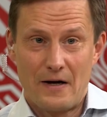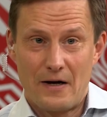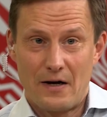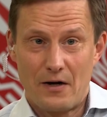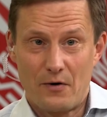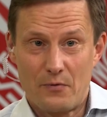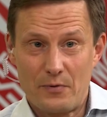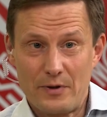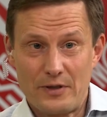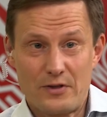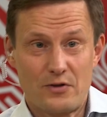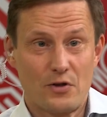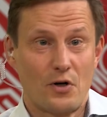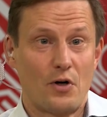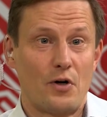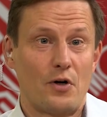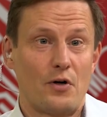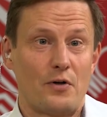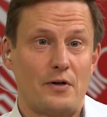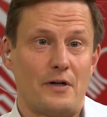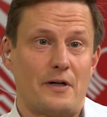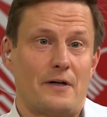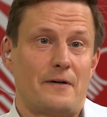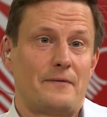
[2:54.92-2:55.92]
a
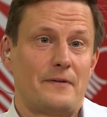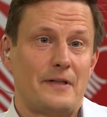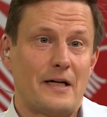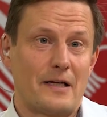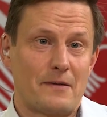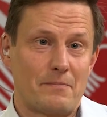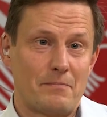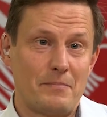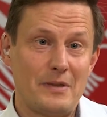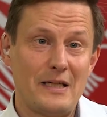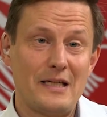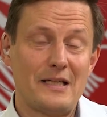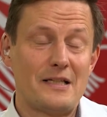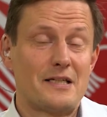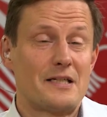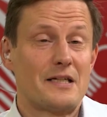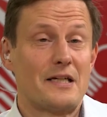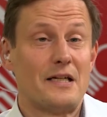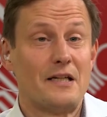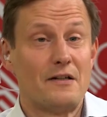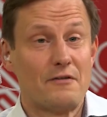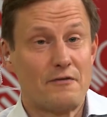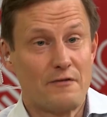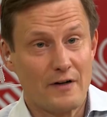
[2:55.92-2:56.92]
return that beats
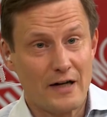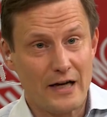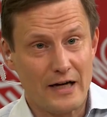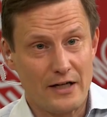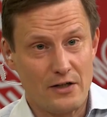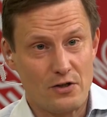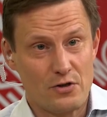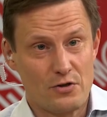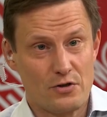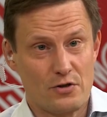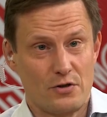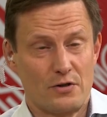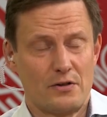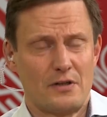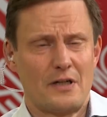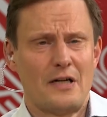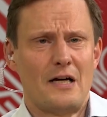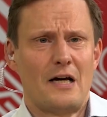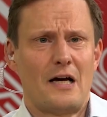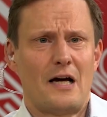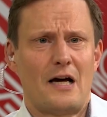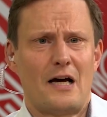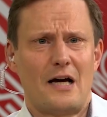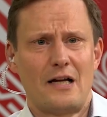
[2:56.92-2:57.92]
inflation.
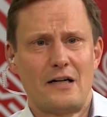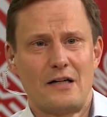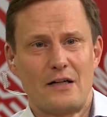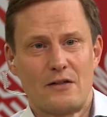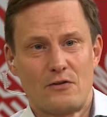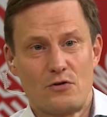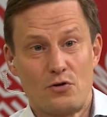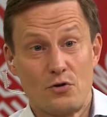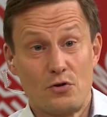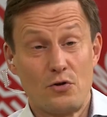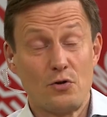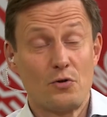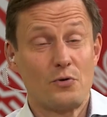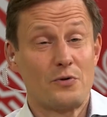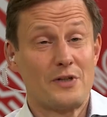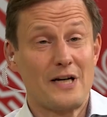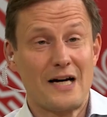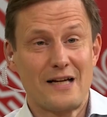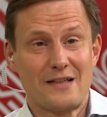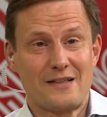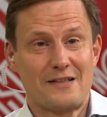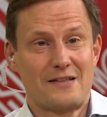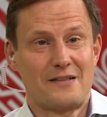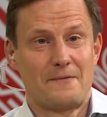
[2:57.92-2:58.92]
And to do
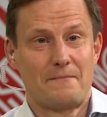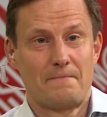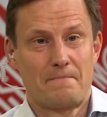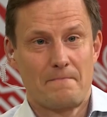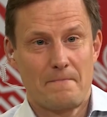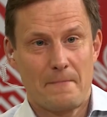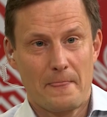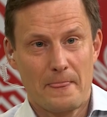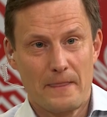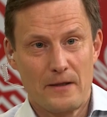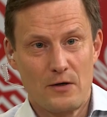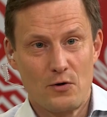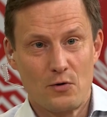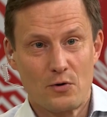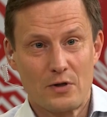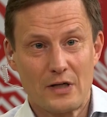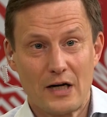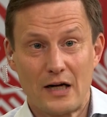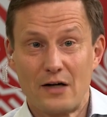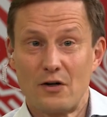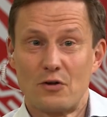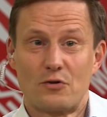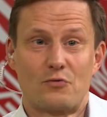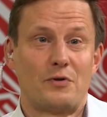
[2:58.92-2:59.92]
that, you
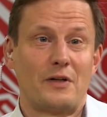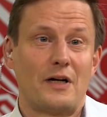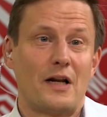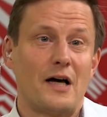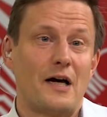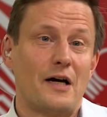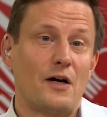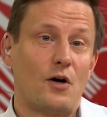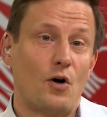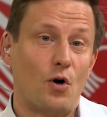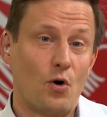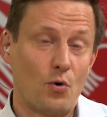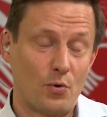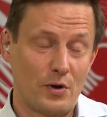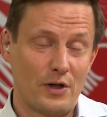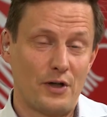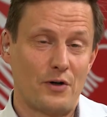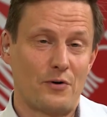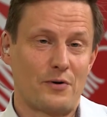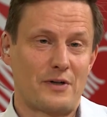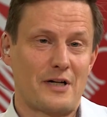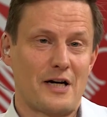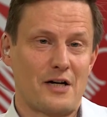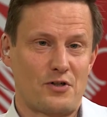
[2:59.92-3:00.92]
cannot rely
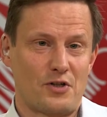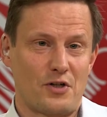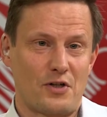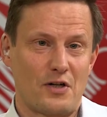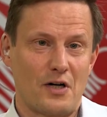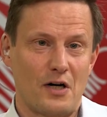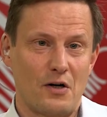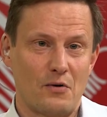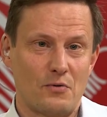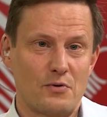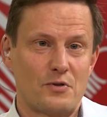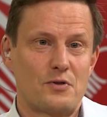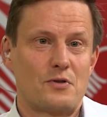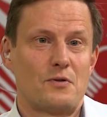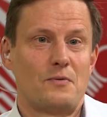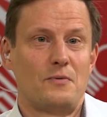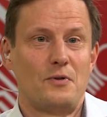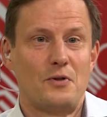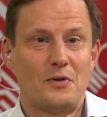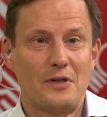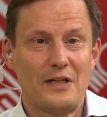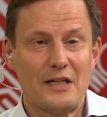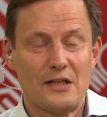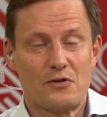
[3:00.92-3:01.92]
only on cash accounts.
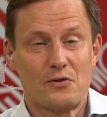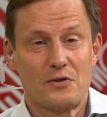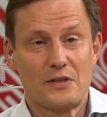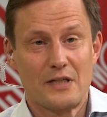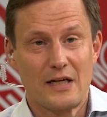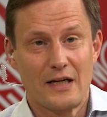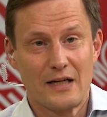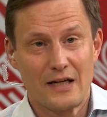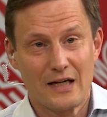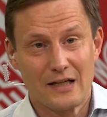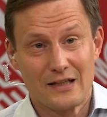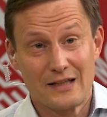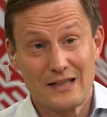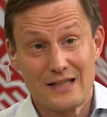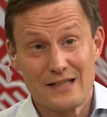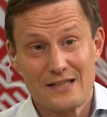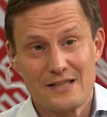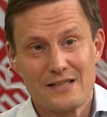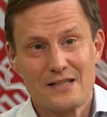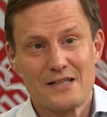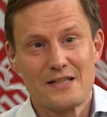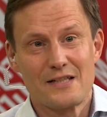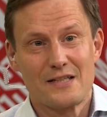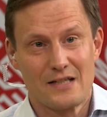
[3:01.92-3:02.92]
You need to take at
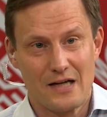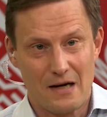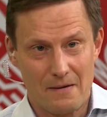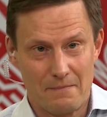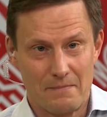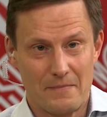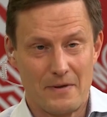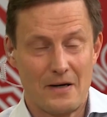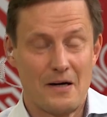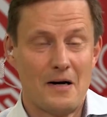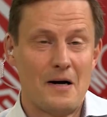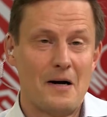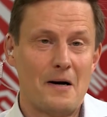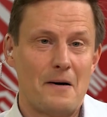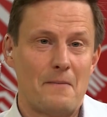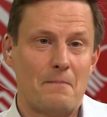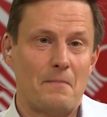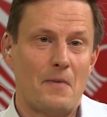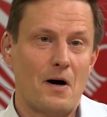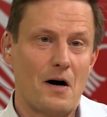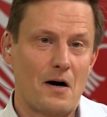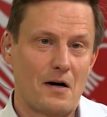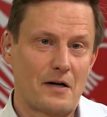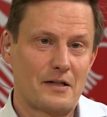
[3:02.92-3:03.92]
least some
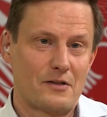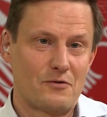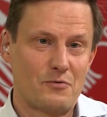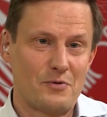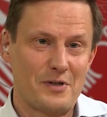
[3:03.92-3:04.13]
market